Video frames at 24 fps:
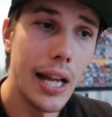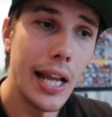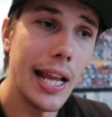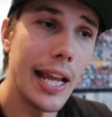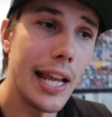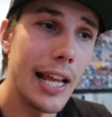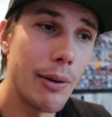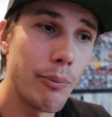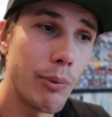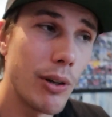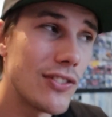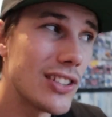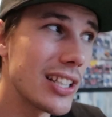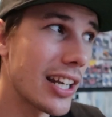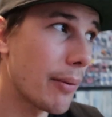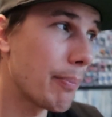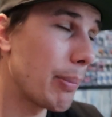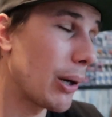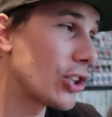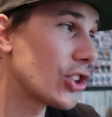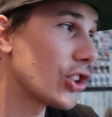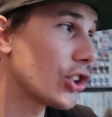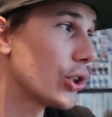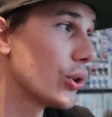And we've done a
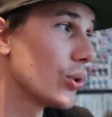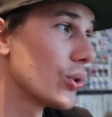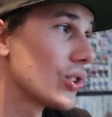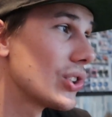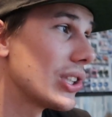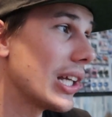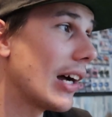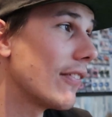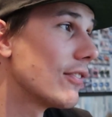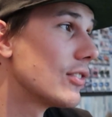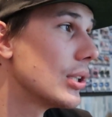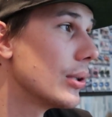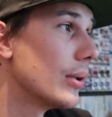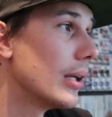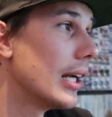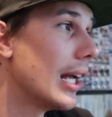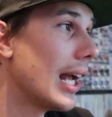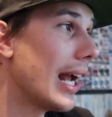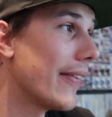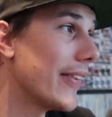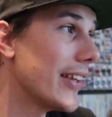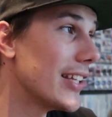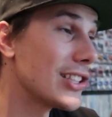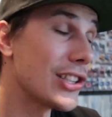bunch of cool stuff to it,
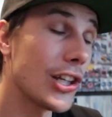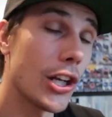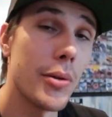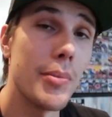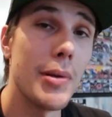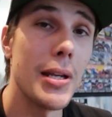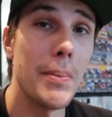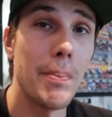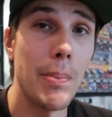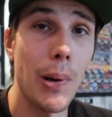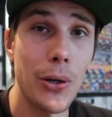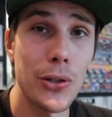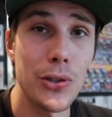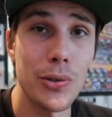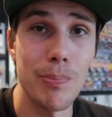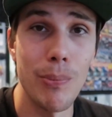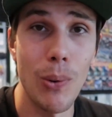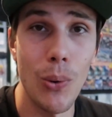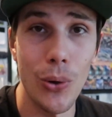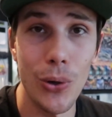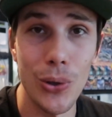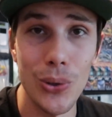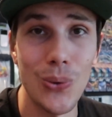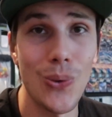and there's going to be a bunch of
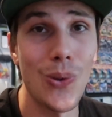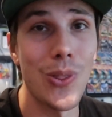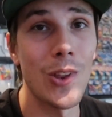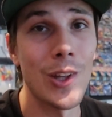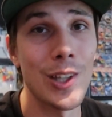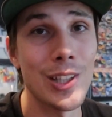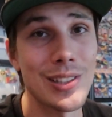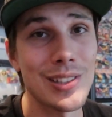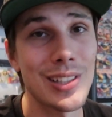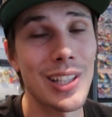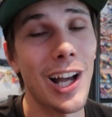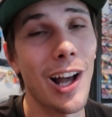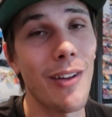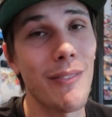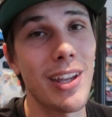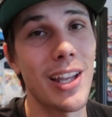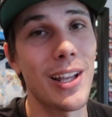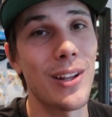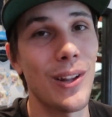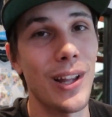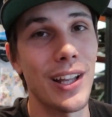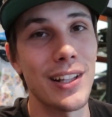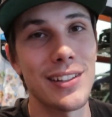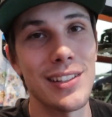more cool things
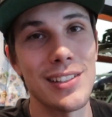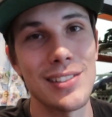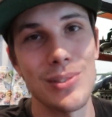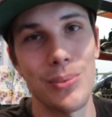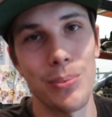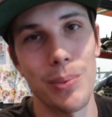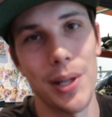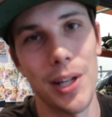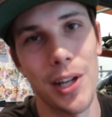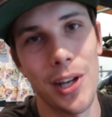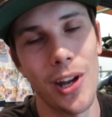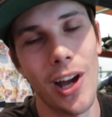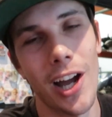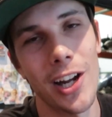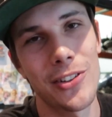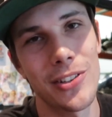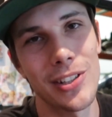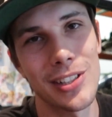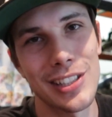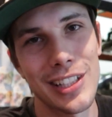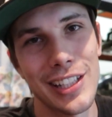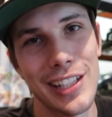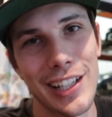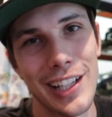coming, like there's a wet
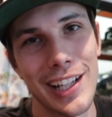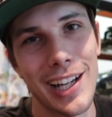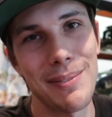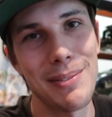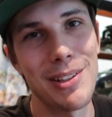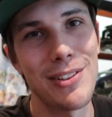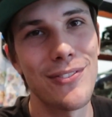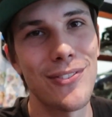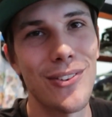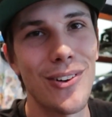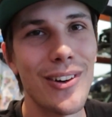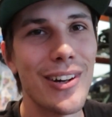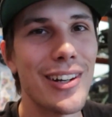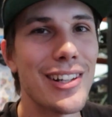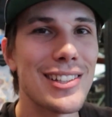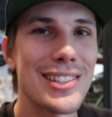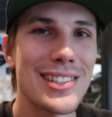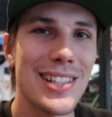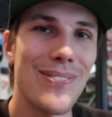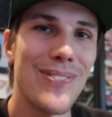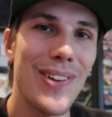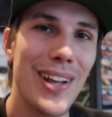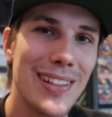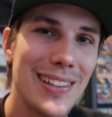nitrous kit coming for it and
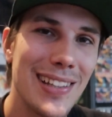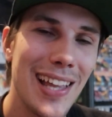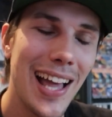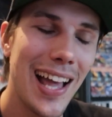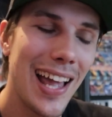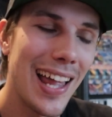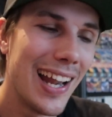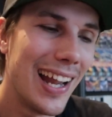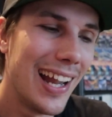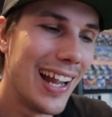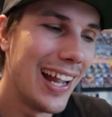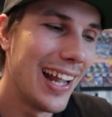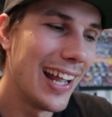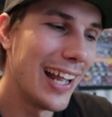stuff like that,